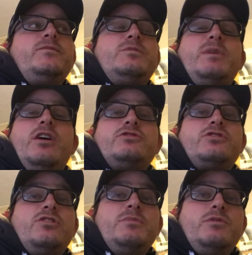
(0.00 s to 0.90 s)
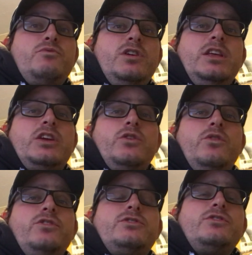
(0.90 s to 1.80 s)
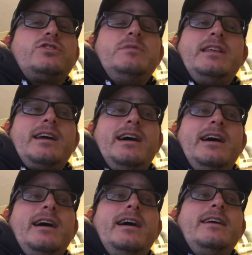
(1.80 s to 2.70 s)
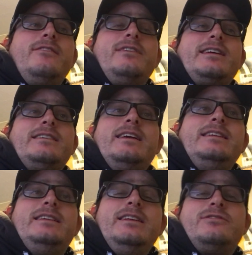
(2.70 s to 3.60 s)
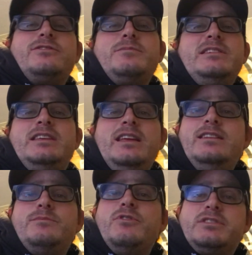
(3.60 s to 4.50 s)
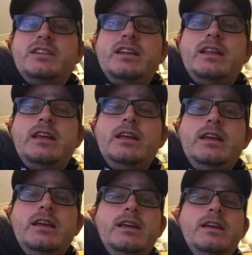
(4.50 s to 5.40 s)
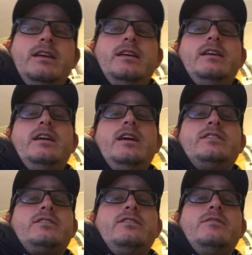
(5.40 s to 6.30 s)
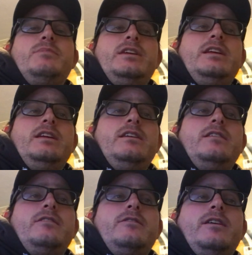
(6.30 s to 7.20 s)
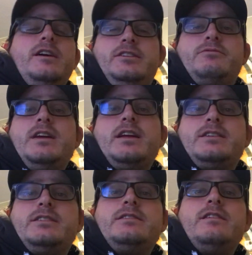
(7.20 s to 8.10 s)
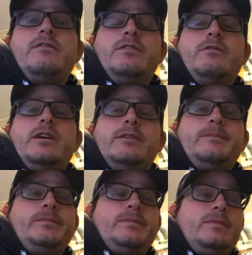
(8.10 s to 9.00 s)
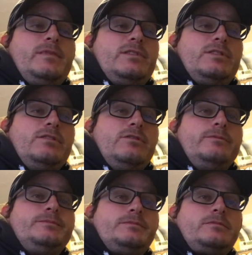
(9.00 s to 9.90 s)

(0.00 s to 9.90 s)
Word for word: Tomorrow, it's going to be really cold, so it's going to be like a high of like 19. So it's going to be teens most of the day. It's going to be ice rinks everywhere. So